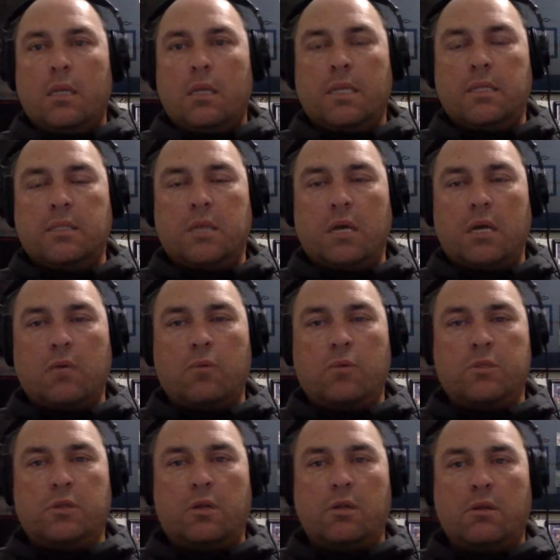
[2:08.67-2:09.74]
let's talk. We'll
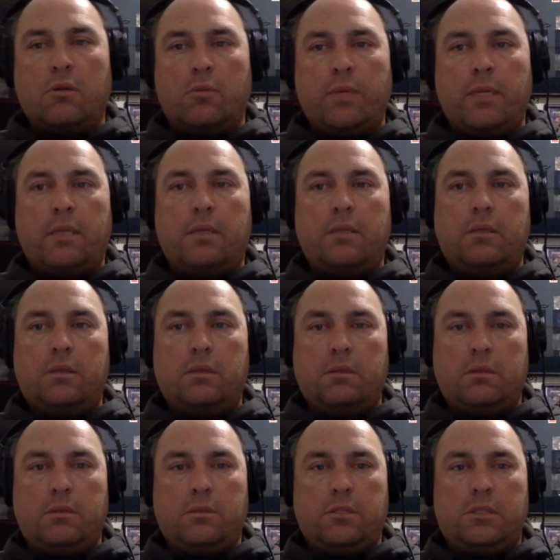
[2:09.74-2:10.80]
start a little bit
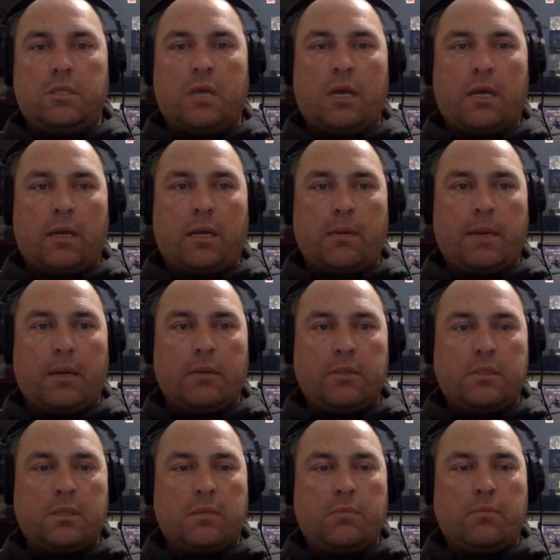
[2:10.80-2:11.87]
just talking about
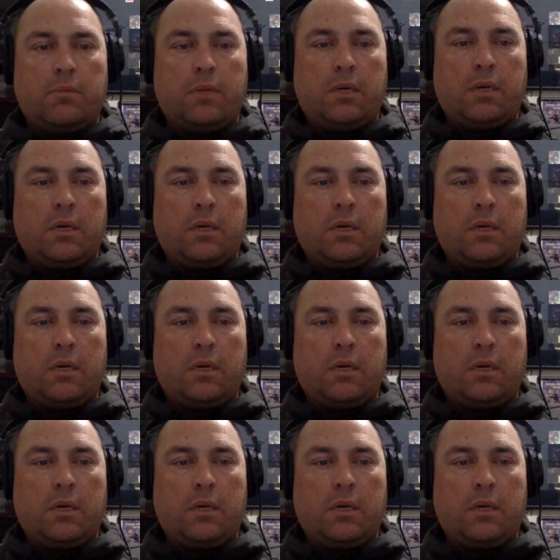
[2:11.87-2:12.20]
some